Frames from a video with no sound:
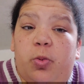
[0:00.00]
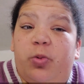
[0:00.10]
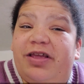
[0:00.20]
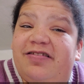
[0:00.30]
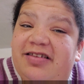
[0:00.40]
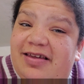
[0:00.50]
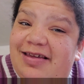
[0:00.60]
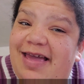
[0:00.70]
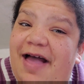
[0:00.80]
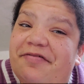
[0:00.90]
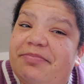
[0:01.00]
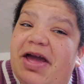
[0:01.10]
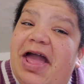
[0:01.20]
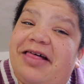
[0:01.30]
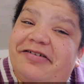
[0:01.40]
risk having
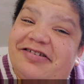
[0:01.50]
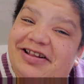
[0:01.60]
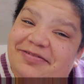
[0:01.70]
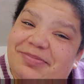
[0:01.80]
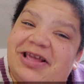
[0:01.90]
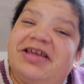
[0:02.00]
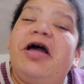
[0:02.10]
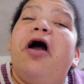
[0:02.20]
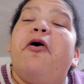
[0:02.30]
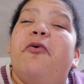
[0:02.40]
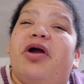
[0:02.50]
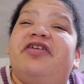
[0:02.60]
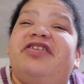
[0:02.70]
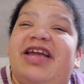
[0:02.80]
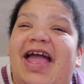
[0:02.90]
my allergies be
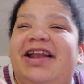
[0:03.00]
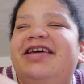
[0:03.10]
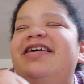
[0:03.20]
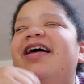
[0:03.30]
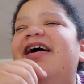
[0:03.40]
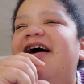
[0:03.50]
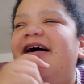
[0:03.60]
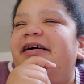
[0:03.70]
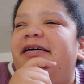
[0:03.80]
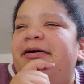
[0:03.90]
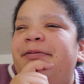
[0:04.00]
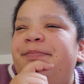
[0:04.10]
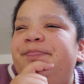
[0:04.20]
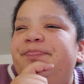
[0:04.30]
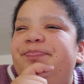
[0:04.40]
worse again.
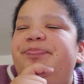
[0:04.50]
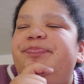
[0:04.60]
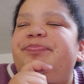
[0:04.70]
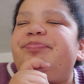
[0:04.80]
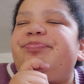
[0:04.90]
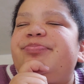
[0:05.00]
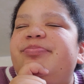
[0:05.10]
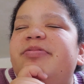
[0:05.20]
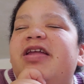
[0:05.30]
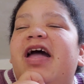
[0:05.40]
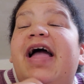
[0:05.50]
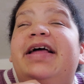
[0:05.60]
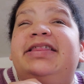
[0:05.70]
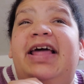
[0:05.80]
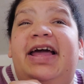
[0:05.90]
And
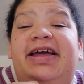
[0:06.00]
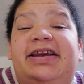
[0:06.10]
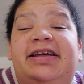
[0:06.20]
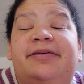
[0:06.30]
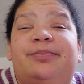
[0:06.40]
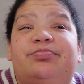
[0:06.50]
then